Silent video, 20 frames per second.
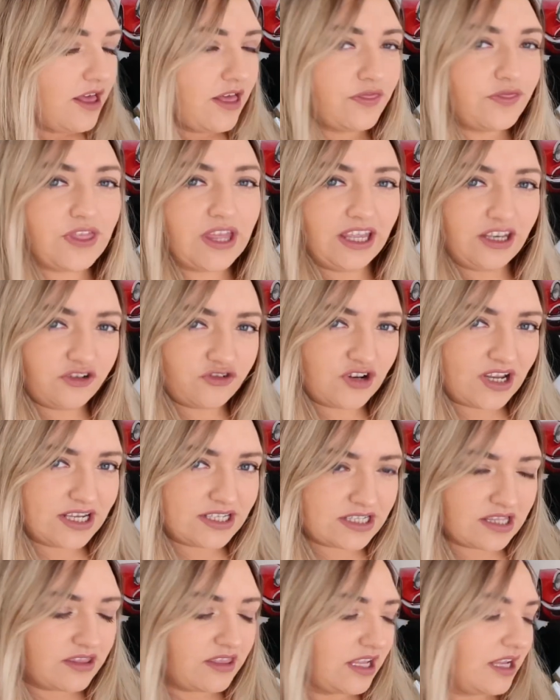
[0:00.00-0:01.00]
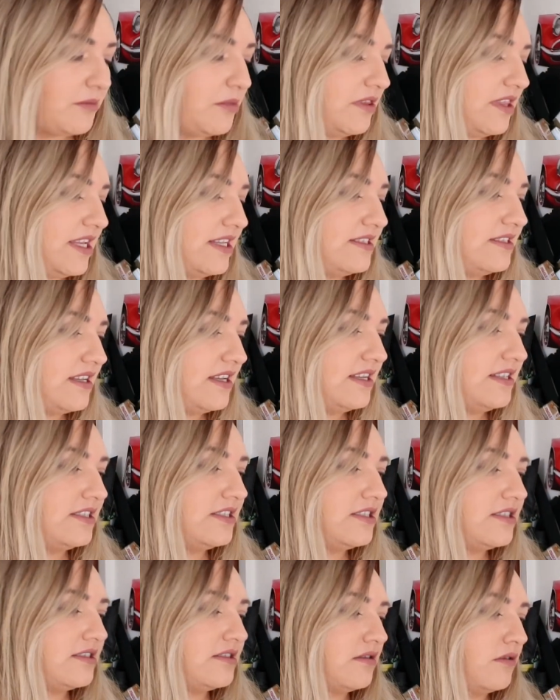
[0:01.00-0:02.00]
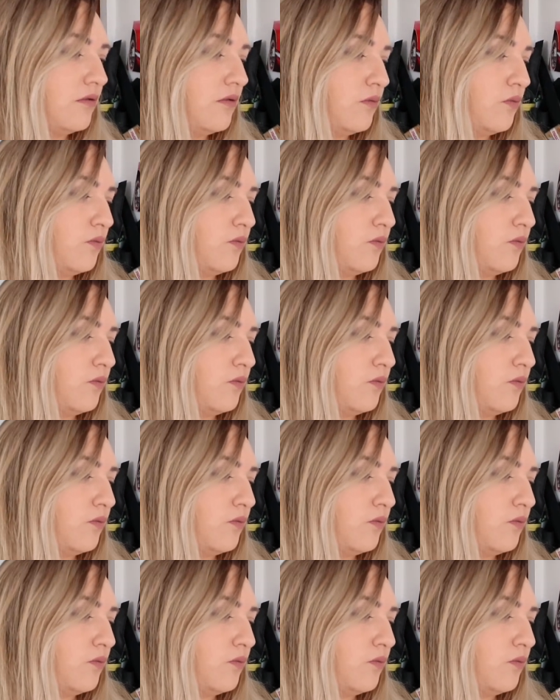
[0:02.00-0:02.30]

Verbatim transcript: the interesting thing about this is